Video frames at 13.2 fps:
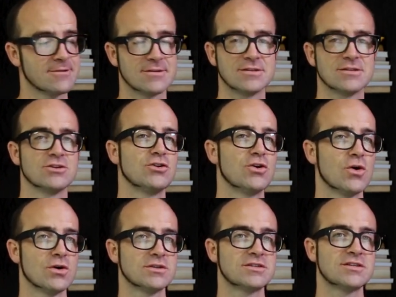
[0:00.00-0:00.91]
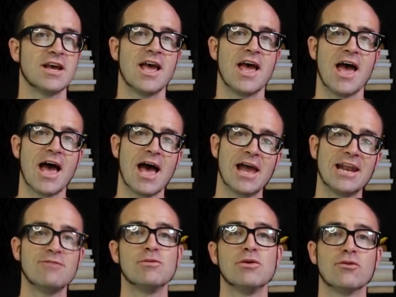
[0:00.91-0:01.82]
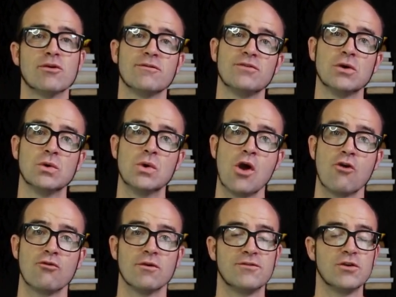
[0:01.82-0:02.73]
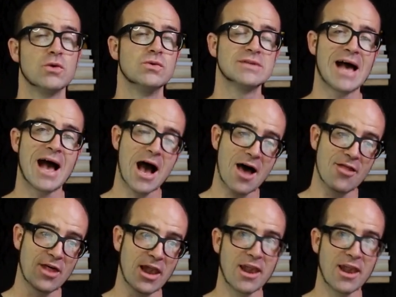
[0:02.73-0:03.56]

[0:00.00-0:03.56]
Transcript: this is a good course, leave me a review. Reviews are the